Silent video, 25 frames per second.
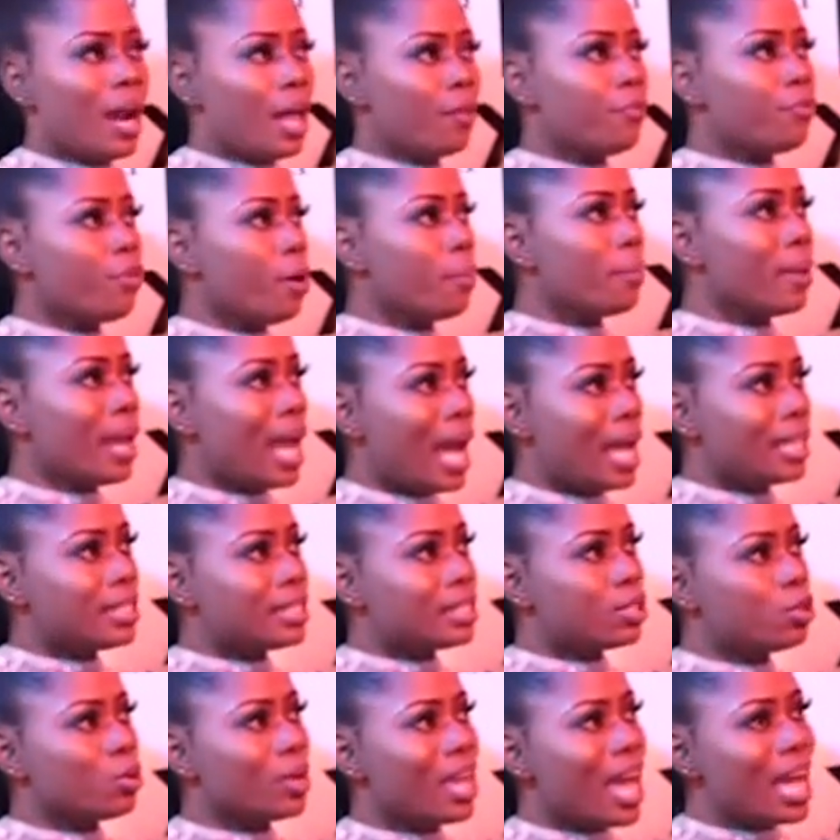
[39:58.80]
platform
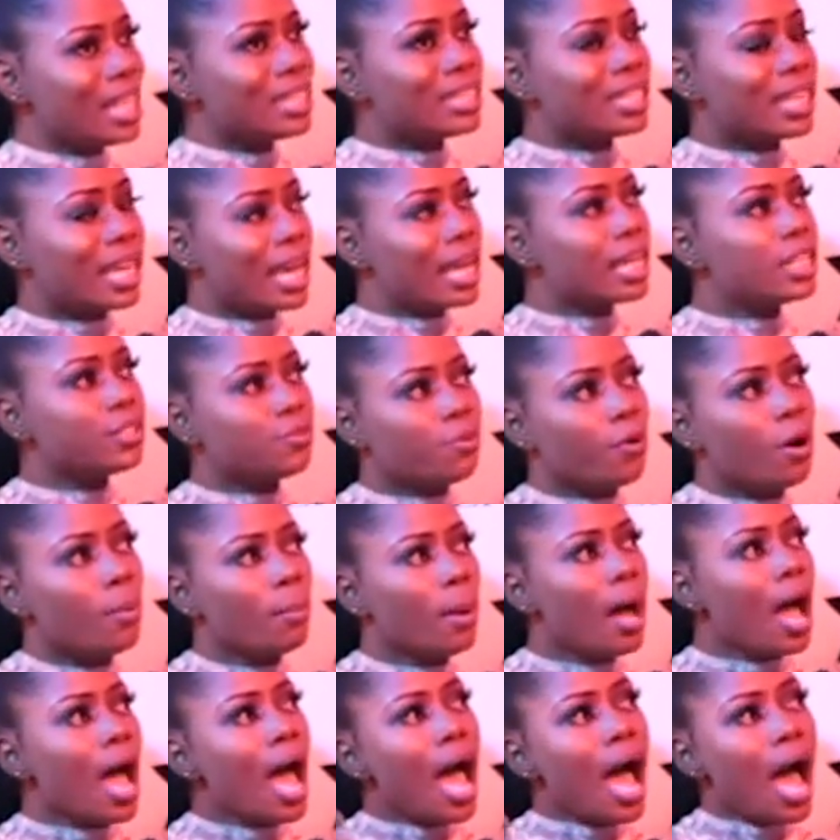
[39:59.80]
yet to get gigs
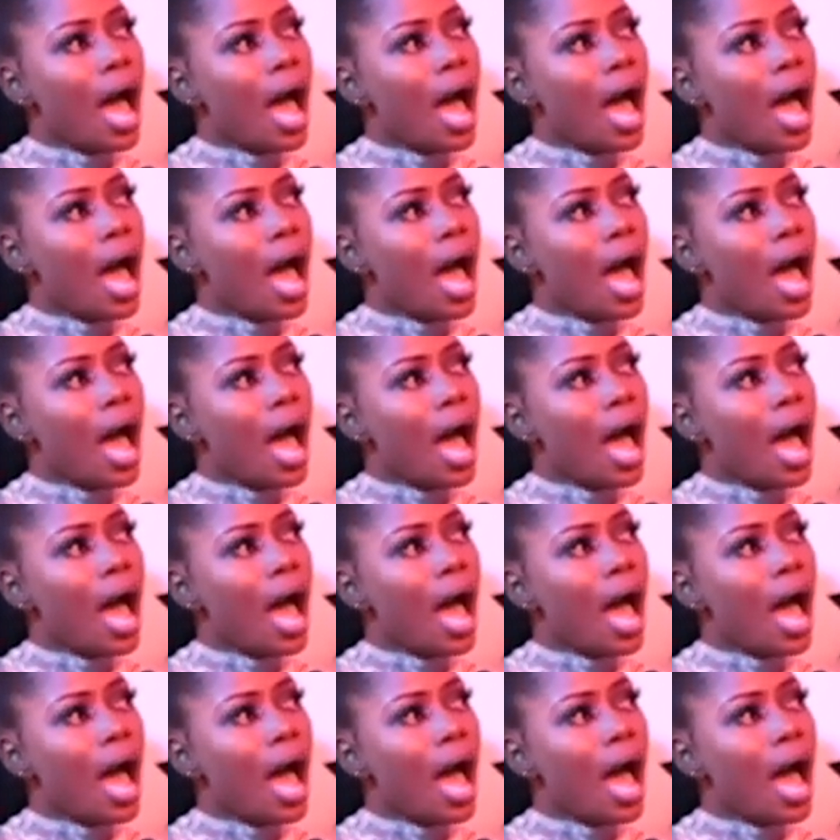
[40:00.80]
from